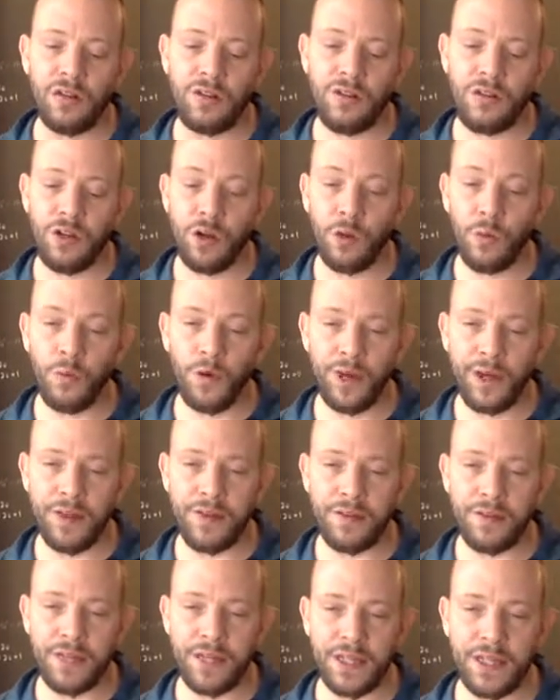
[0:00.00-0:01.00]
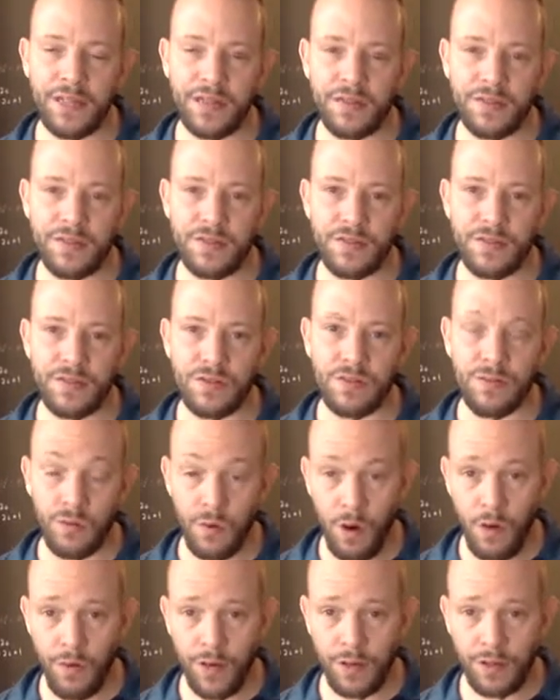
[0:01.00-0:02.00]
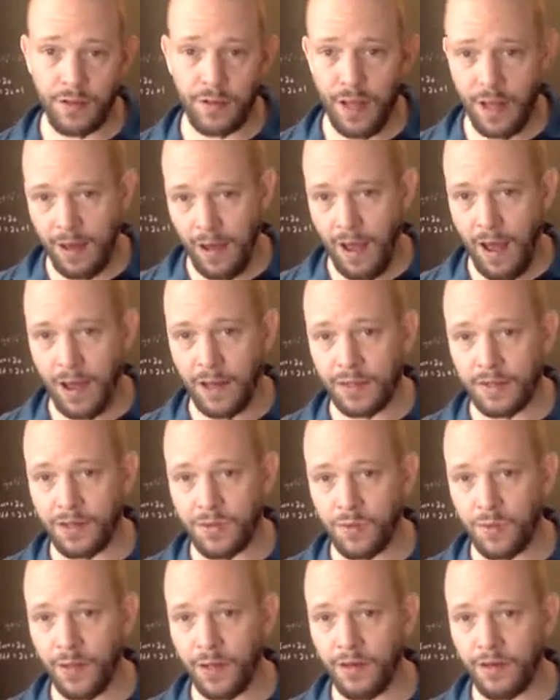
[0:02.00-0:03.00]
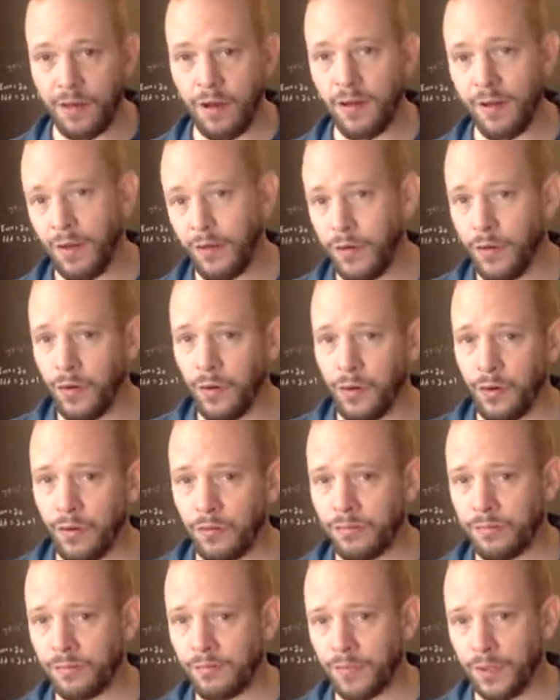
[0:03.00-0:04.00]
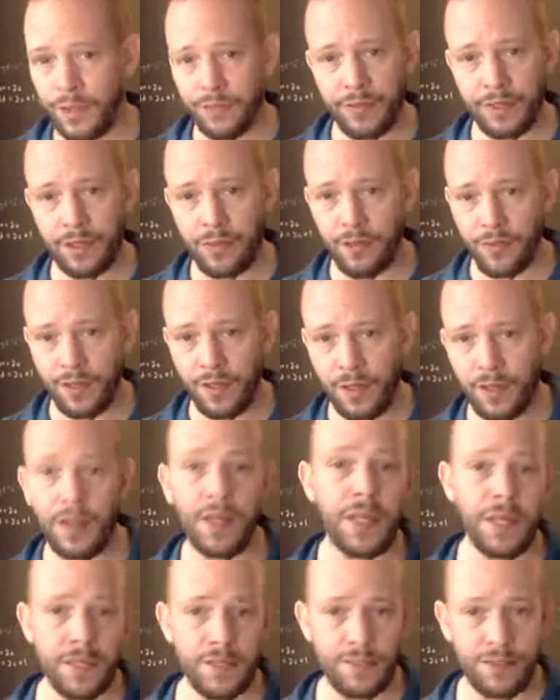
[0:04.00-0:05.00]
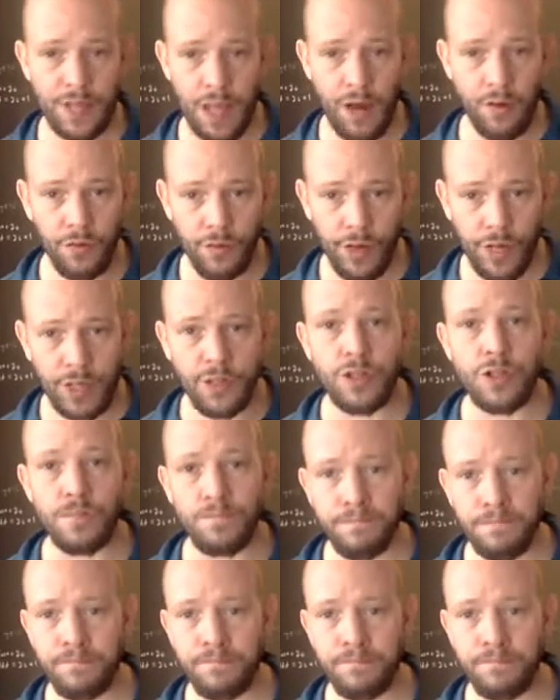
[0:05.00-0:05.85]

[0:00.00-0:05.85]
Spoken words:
no one is throwing an axe when another living thing is downrange.